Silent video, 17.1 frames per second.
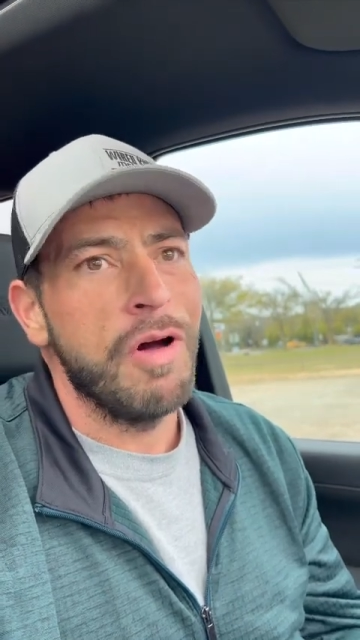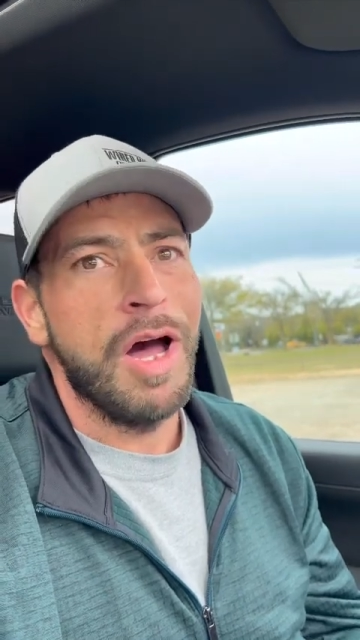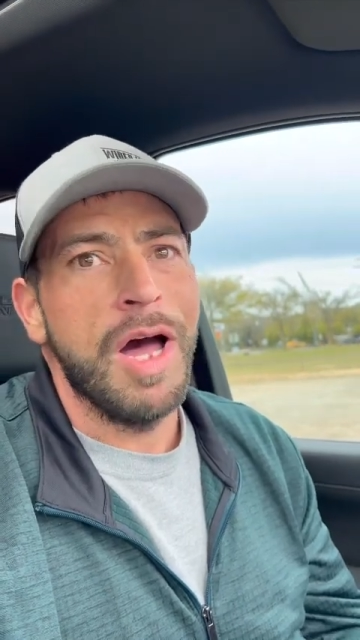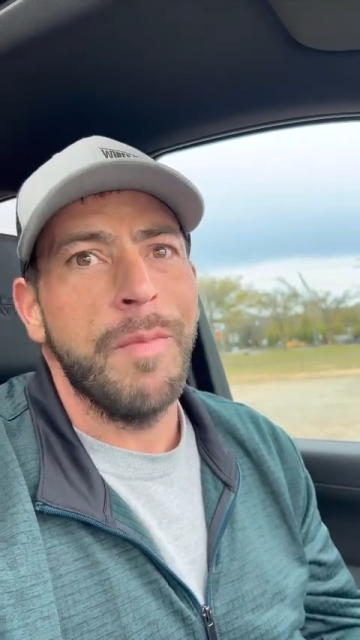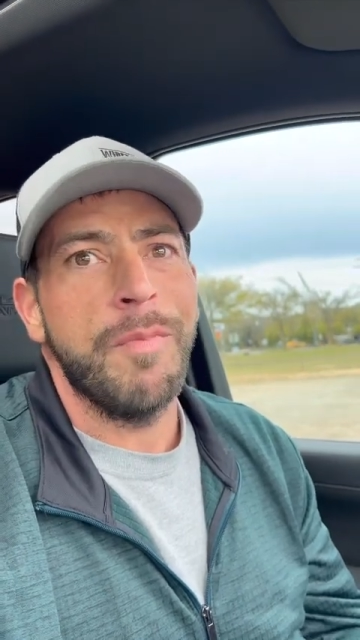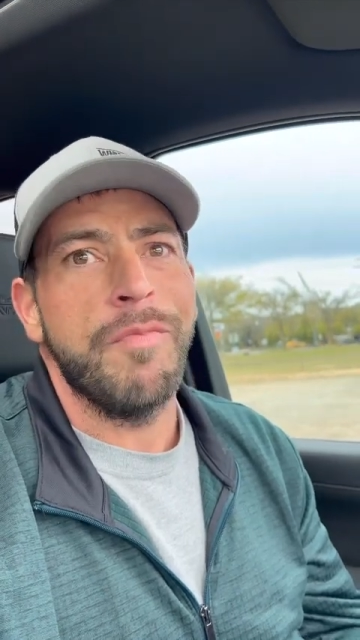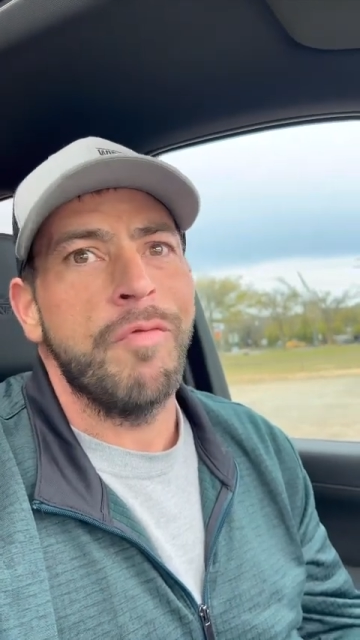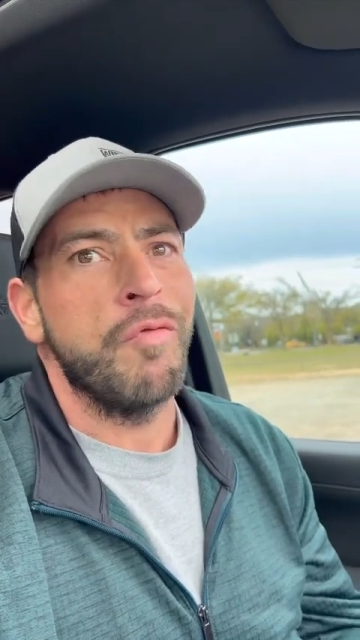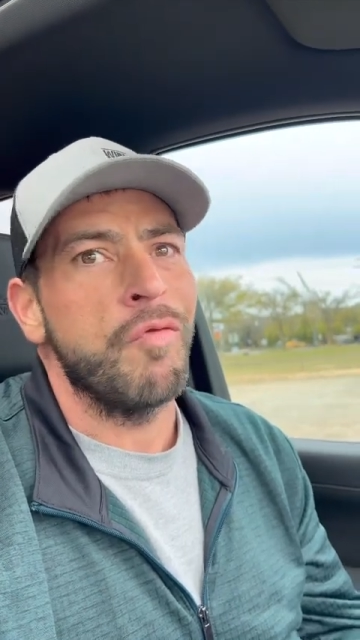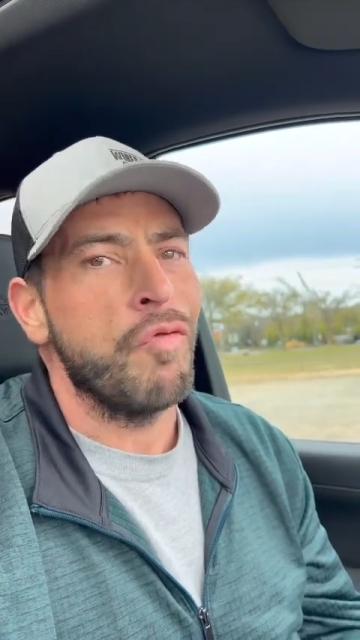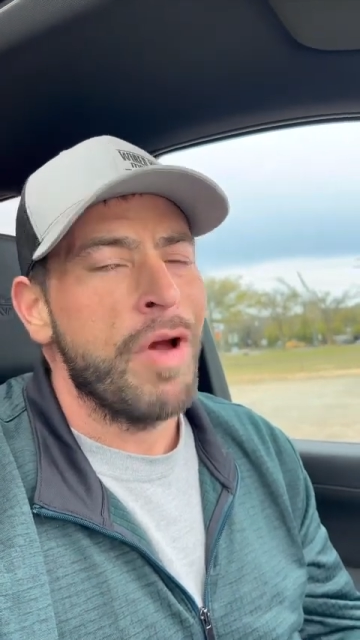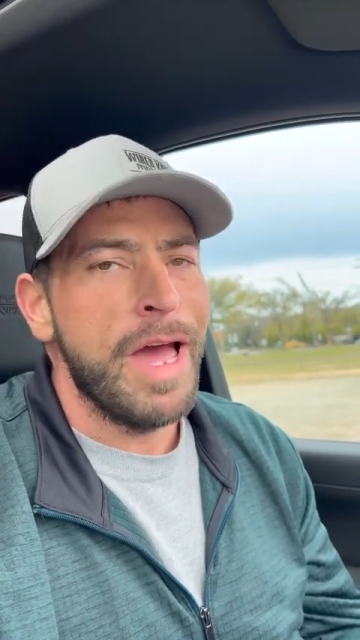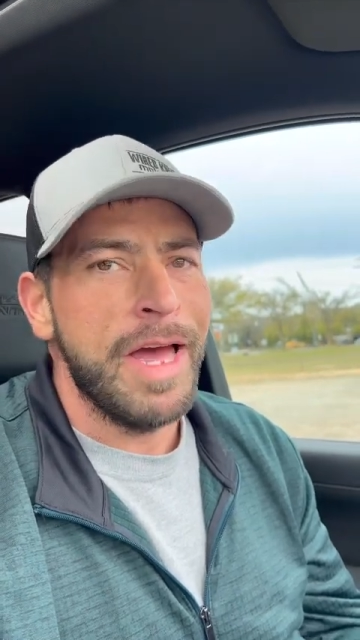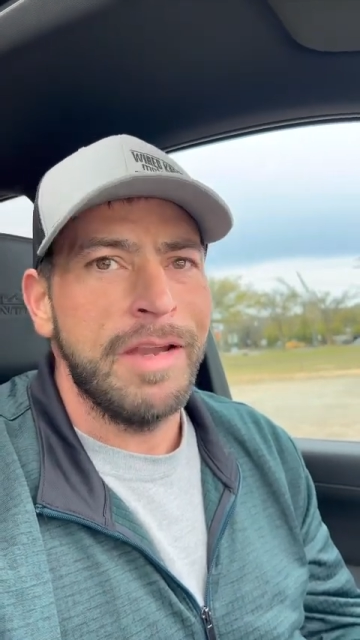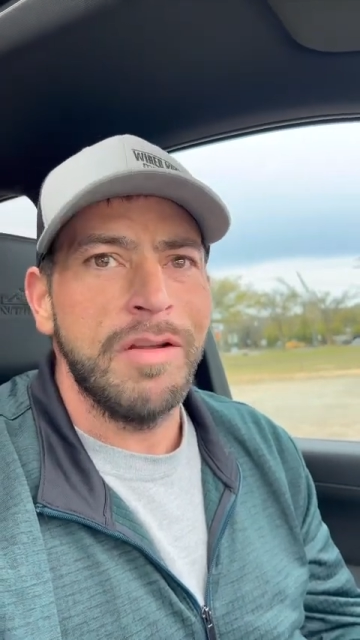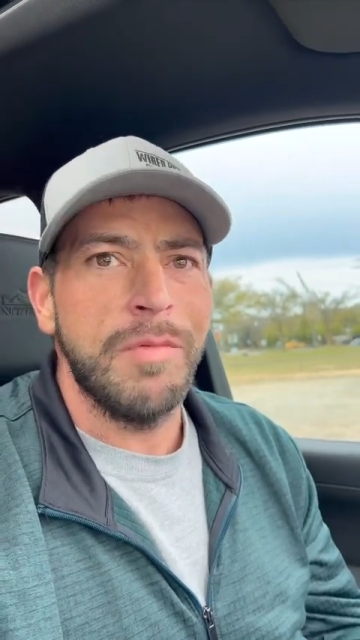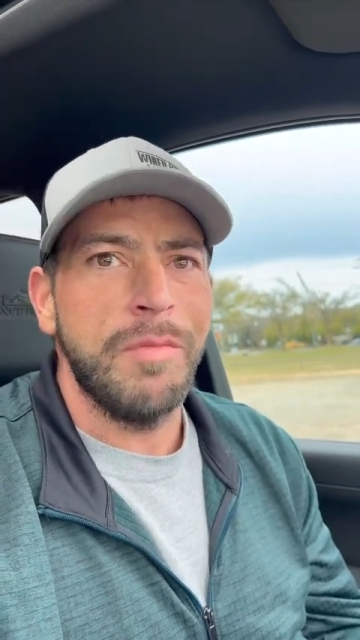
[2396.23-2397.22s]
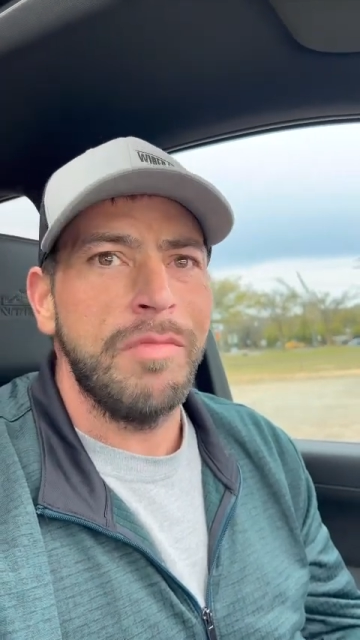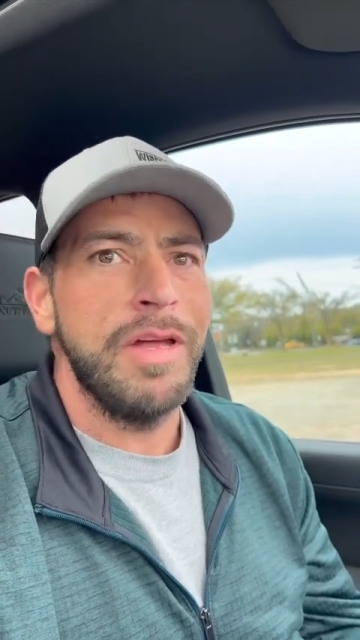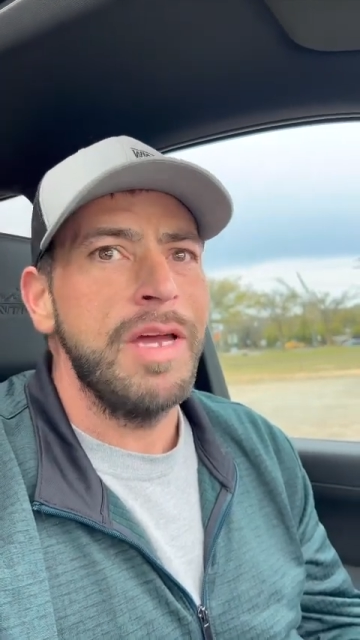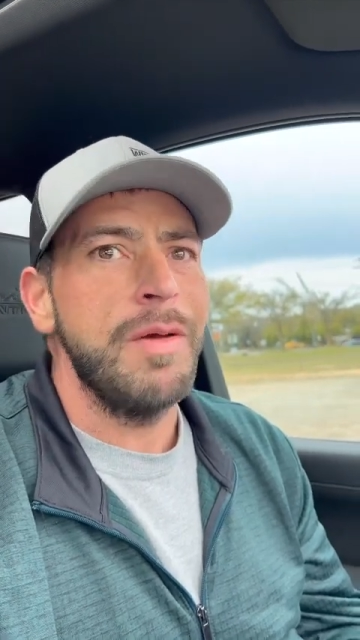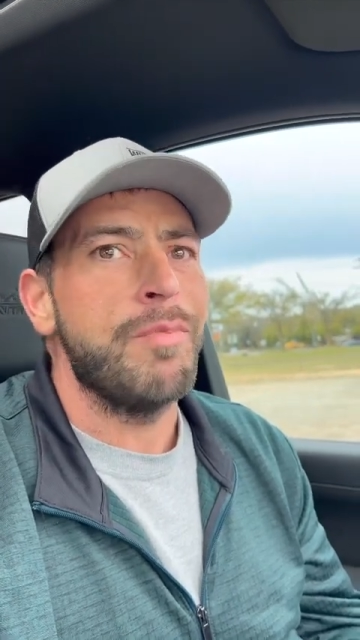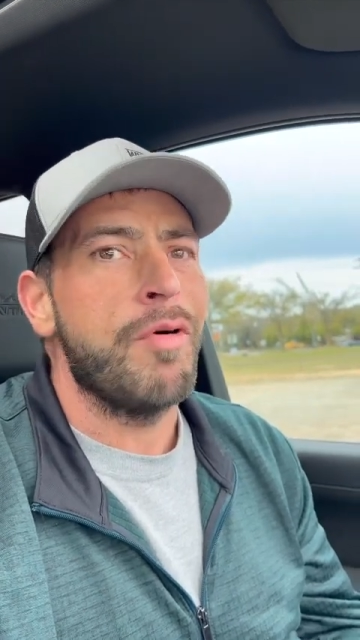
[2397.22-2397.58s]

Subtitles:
up randomly.